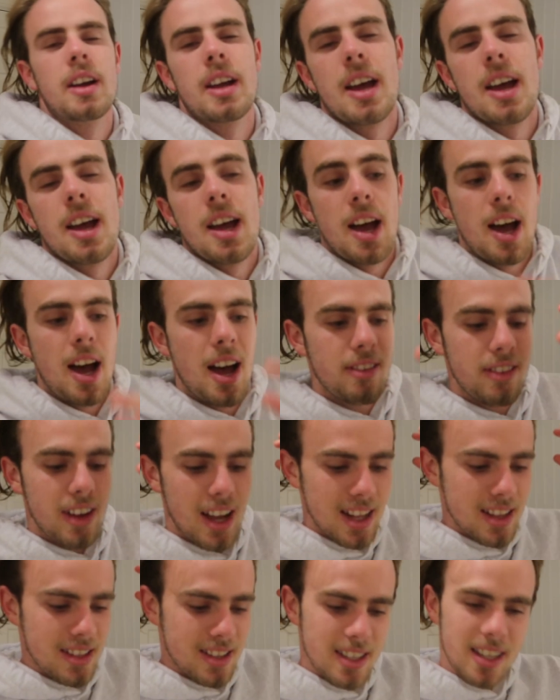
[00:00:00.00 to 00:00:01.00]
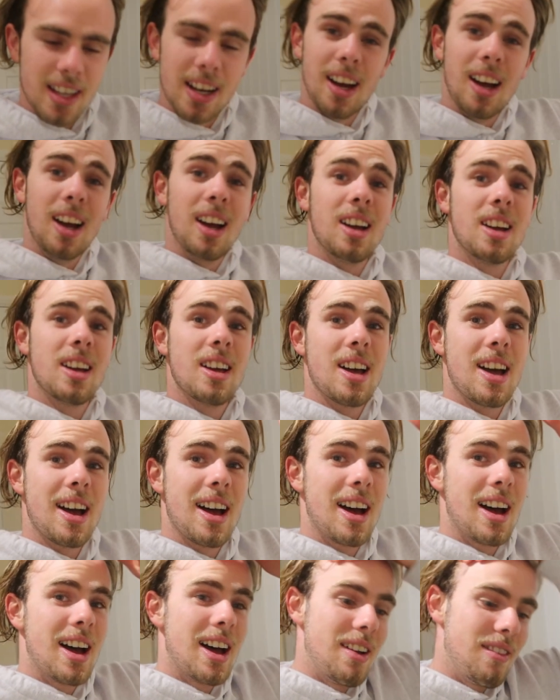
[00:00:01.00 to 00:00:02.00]
Okay, I've had dinner,
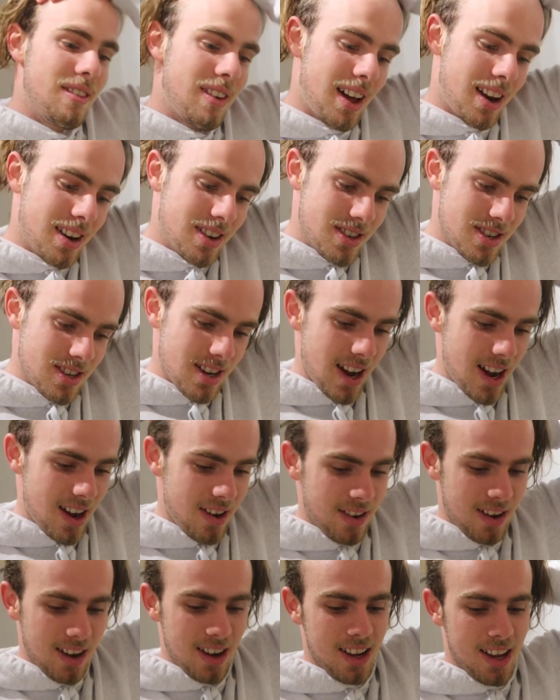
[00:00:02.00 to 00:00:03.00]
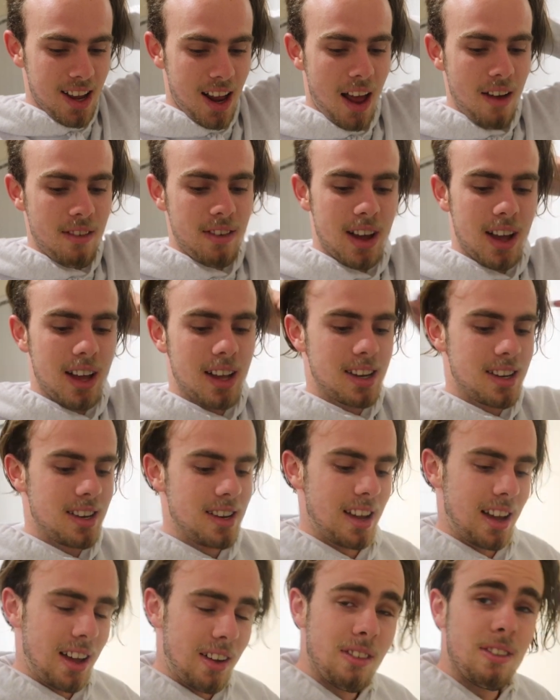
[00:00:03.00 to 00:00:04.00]
I've had a shower, I've
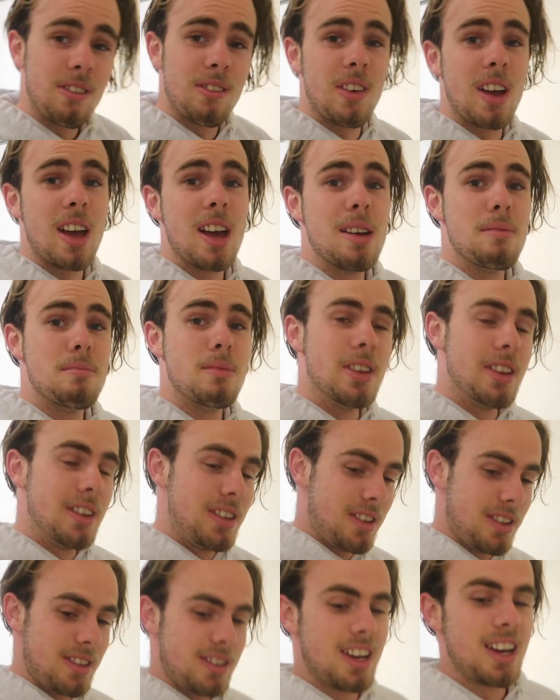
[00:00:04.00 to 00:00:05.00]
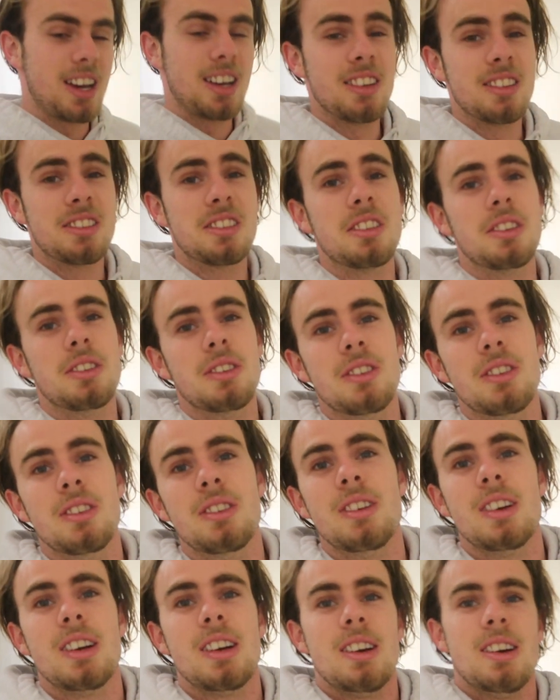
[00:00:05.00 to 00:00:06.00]
had a fair bit of the day to
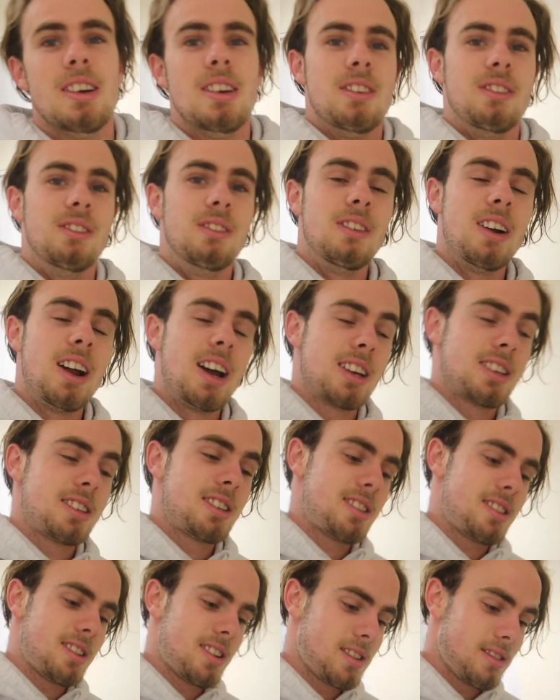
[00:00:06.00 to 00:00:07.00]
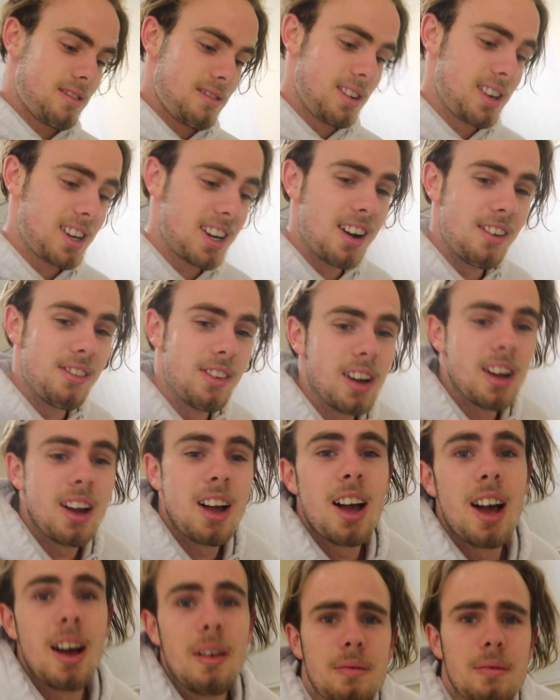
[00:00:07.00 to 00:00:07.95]
rest, recover.